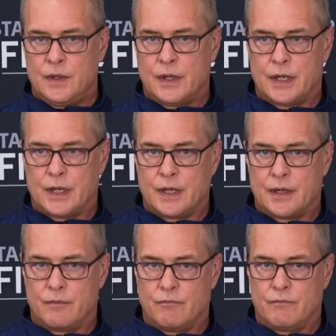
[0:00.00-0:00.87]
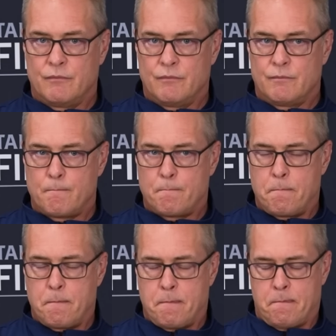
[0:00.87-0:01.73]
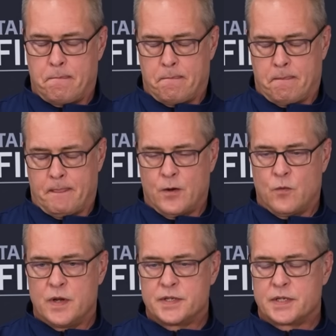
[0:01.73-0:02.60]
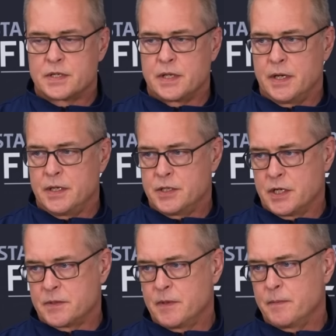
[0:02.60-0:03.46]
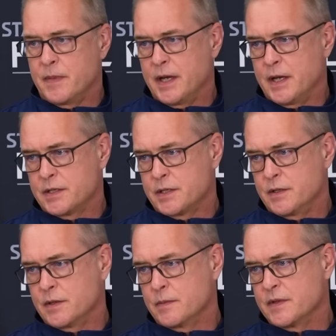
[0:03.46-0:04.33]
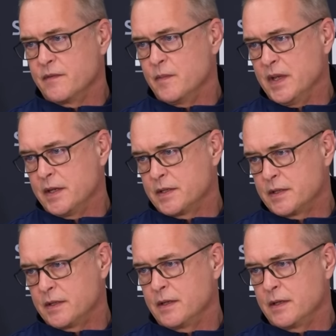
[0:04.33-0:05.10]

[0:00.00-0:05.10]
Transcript: Um, there was a slight adjustment by us in terms of minutes